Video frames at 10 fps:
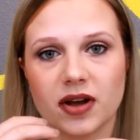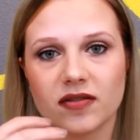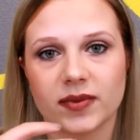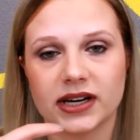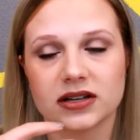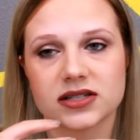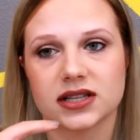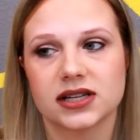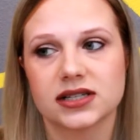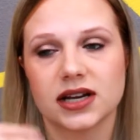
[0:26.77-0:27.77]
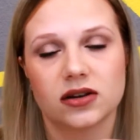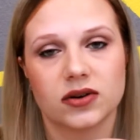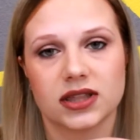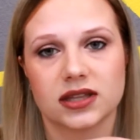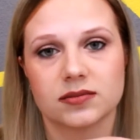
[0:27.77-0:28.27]
off my nails unless I
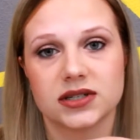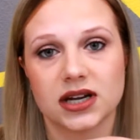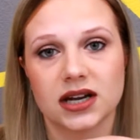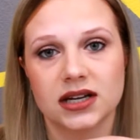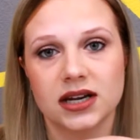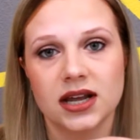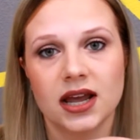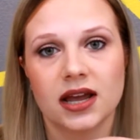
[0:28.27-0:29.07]
go get them done